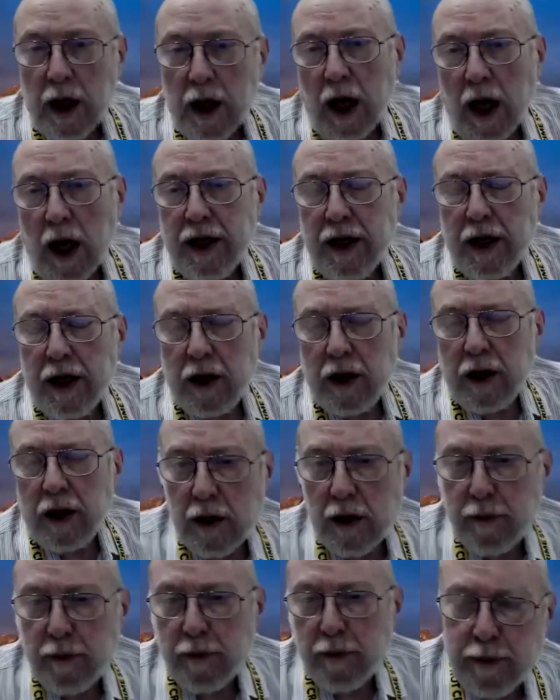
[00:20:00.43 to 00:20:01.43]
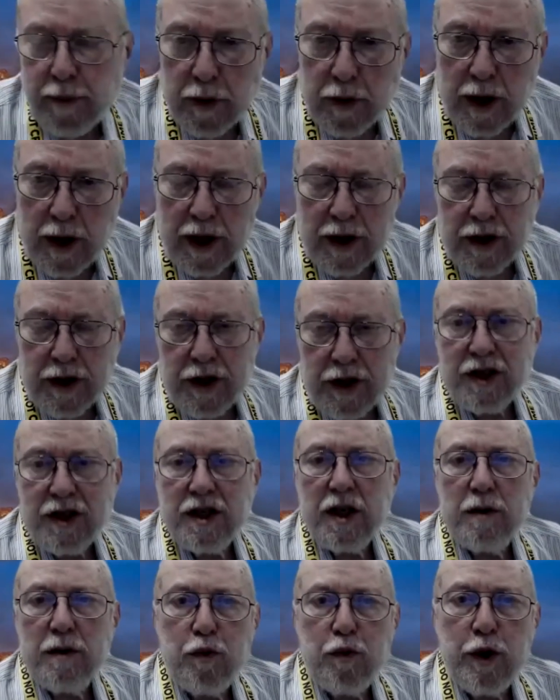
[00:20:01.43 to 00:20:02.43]
I think a lot of people are actually
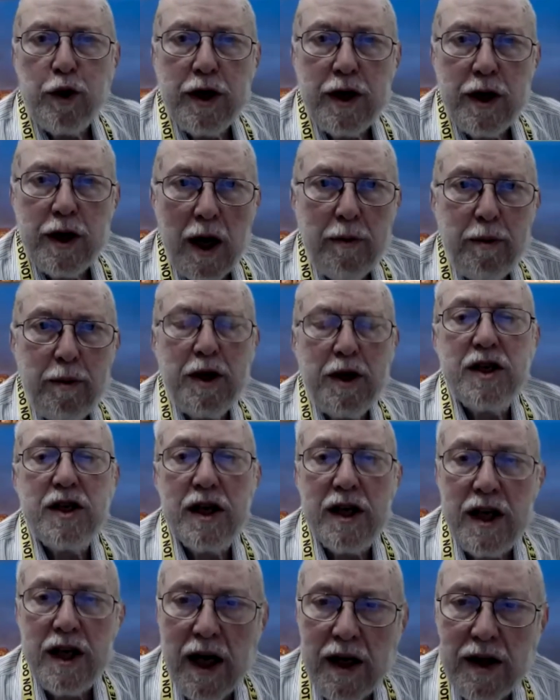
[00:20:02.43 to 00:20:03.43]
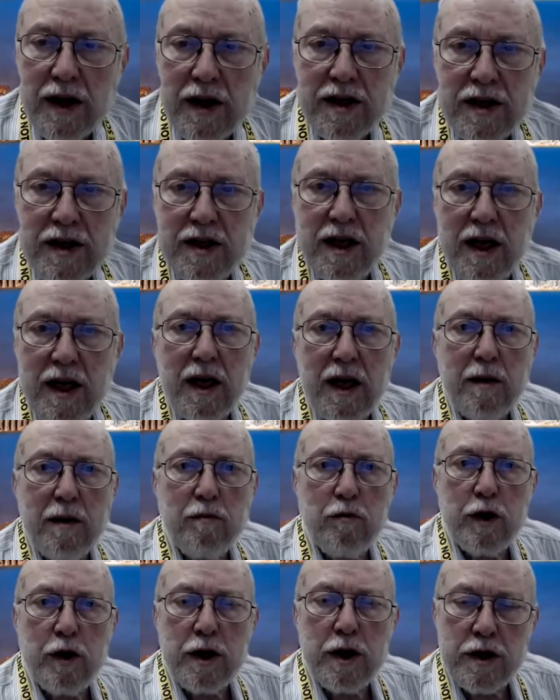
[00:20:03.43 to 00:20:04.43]
seeing pre-diabetes. Again, the
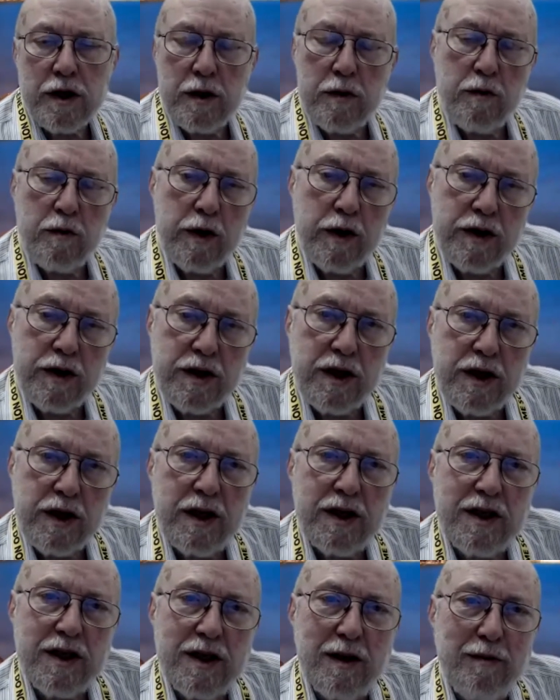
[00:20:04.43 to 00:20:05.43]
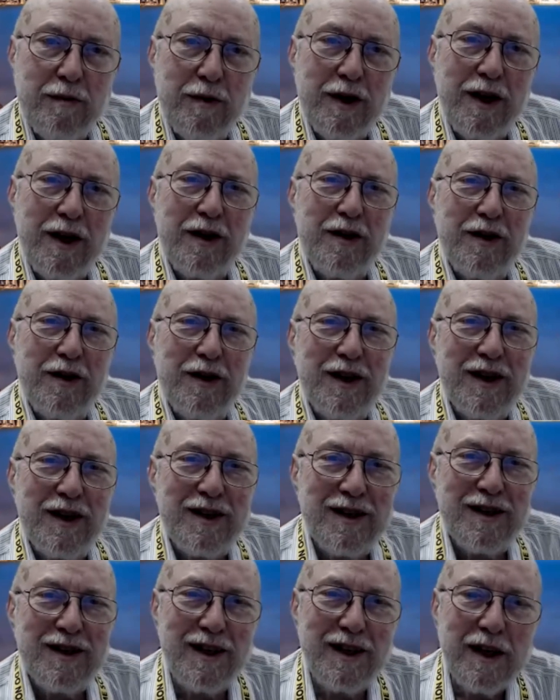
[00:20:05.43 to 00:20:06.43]
same reason we're seeing some of the other
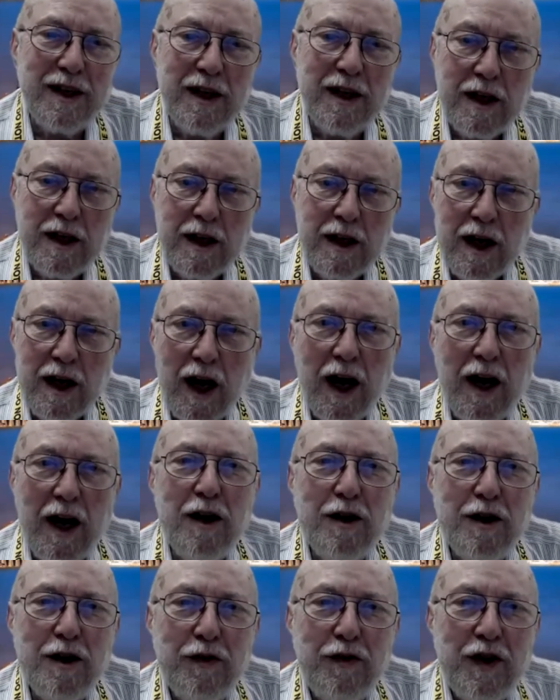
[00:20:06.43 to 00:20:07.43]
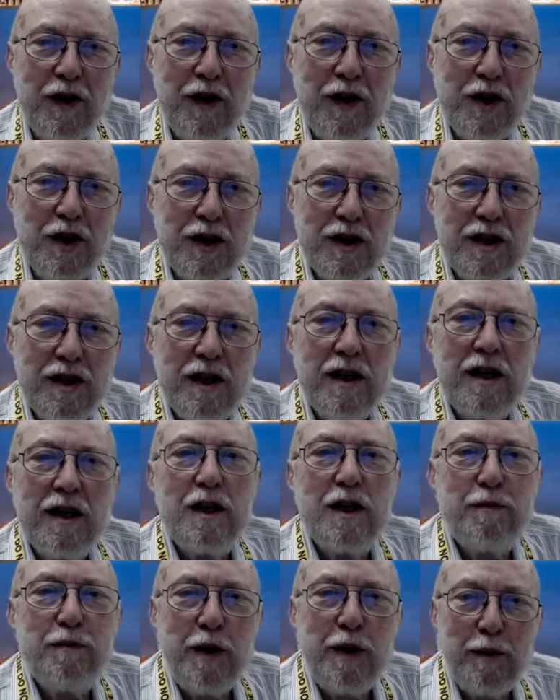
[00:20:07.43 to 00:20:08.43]
things like iron deficiency
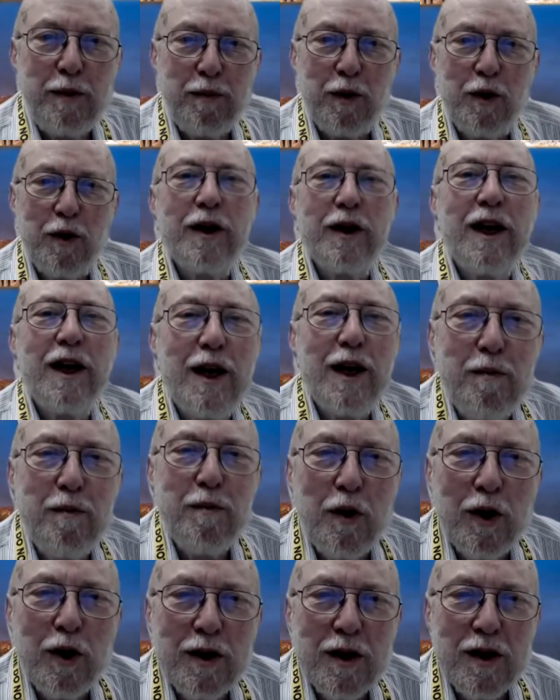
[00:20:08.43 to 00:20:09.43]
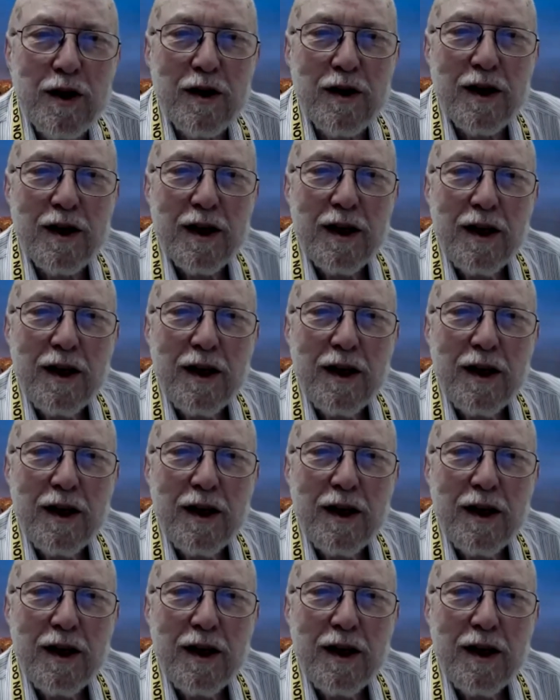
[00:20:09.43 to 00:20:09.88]
is people are getting monitored.